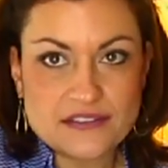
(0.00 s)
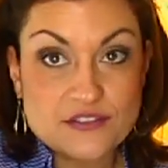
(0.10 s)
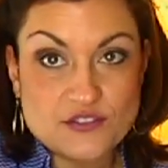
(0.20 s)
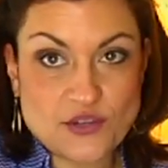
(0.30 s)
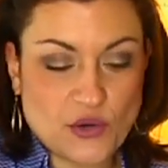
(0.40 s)

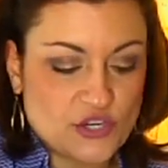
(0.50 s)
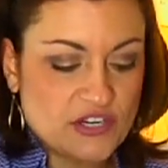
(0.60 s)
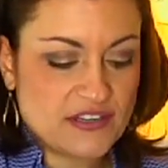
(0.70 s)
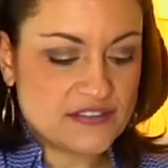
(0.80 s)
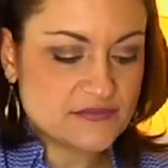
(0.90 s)
so
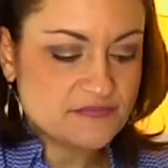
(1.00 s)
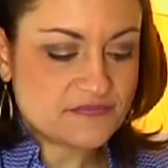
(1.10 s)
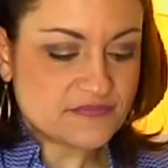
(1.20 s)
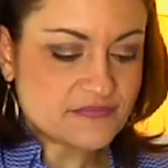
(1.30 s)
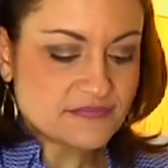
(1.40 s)
good.
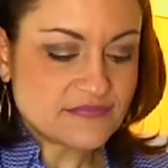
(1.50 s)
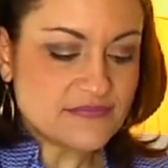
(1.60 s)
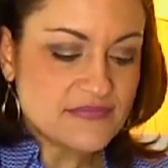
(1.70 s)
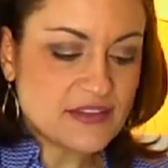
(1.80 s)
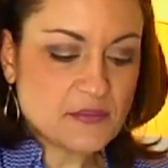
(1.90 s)

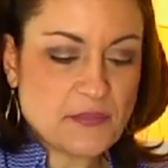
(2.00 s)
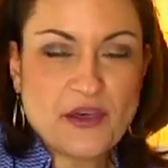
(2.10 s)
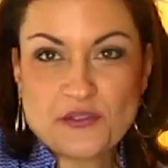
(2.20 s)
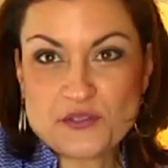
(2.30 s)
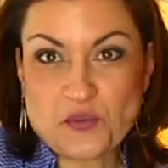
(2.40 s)
My
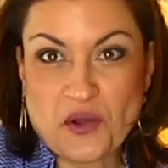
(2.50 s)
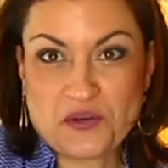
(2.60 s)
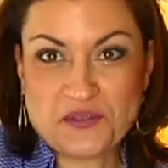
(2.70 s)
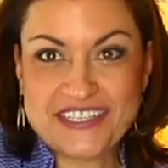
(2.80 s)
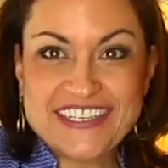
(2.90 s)
mouth is
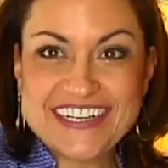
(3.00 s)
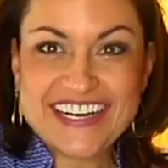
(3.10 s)
watering.